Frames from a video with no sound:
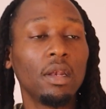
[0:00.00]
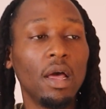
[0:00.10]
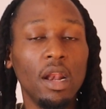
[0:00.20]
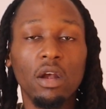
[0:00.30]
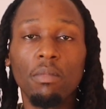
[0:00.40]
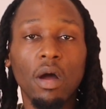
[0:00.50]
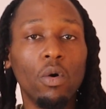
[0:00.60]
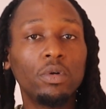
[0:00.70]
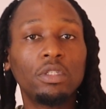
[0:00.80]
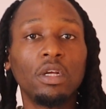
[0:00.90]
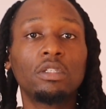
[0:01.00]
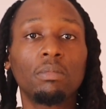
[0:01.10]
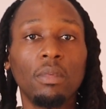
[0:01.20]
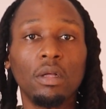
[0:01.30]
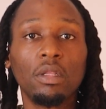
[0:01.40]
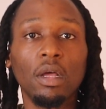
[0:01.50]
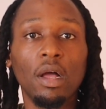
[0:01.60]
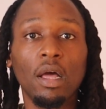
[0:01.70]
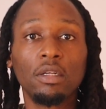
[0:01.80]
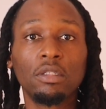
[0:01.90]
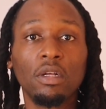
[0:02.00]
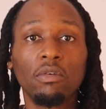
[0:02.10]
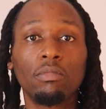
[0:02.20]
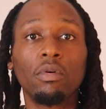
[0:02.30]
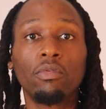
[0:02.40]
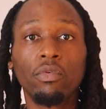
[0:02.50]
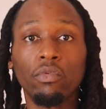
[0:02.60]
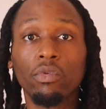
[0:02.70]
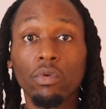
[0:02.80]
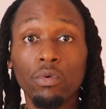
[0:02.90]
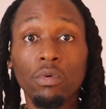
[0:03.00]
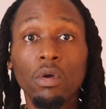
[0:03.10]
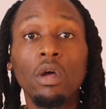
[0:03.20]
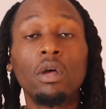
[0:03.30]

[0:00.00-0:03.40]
Not everybody always thinks about that kind of stuff, but for you,